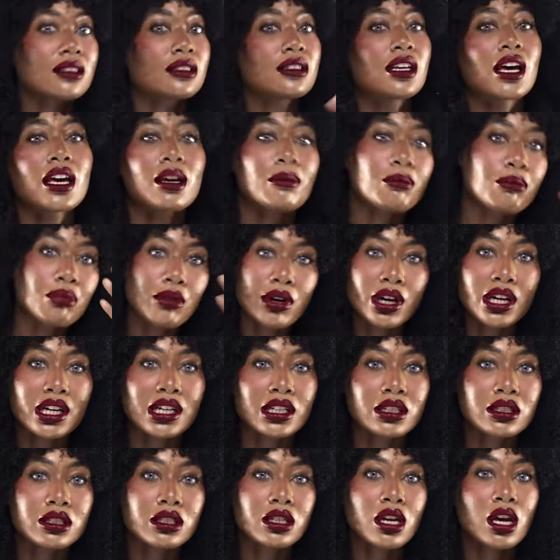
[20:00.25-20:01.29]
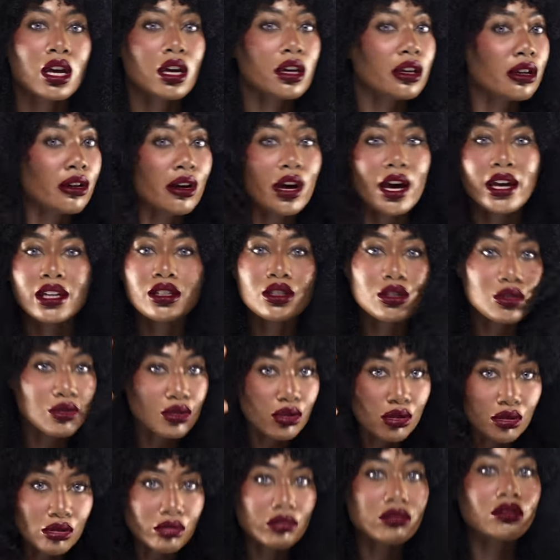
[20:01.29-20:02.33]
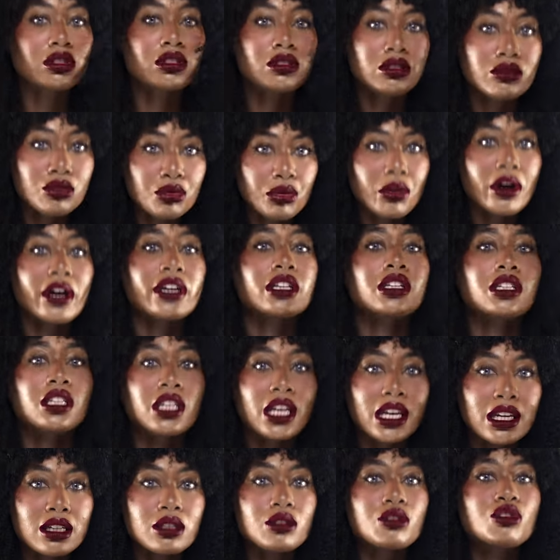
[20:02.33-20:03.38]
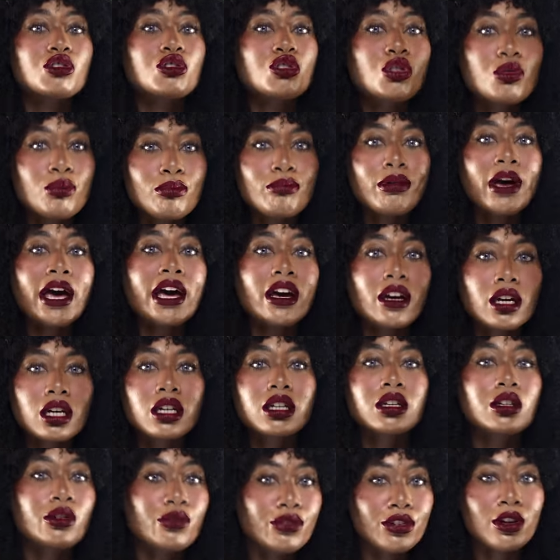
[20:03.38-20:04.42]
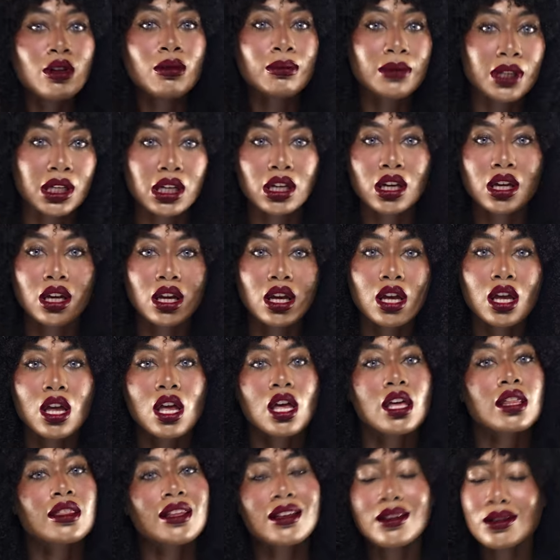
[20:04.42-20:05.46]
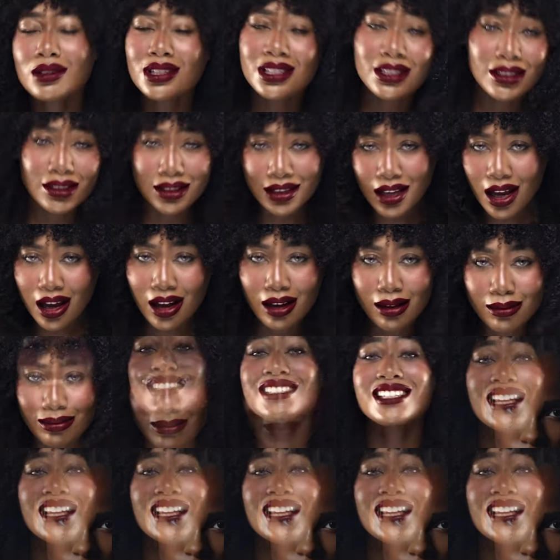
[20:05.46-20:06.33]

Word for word: tight braids, your edges are trying to like shoot back, you feel me? Then you need to stop.